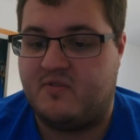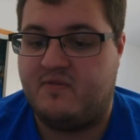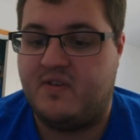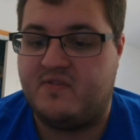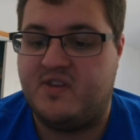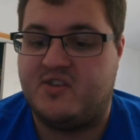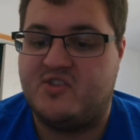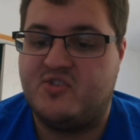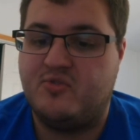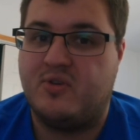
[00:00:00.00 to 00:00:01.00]

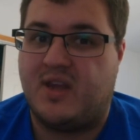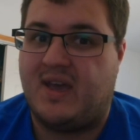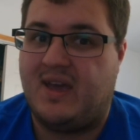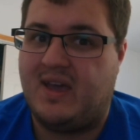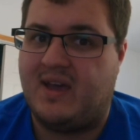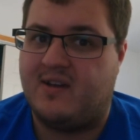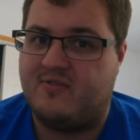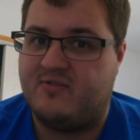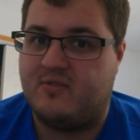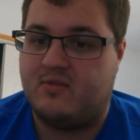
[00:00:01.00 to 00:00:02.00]
52.5
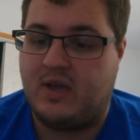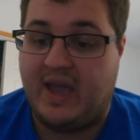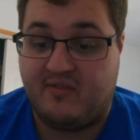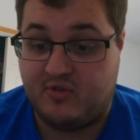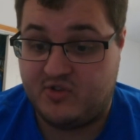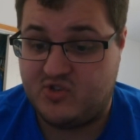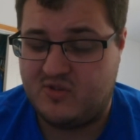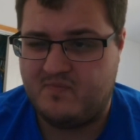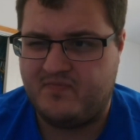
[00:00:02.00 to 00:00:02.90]
average.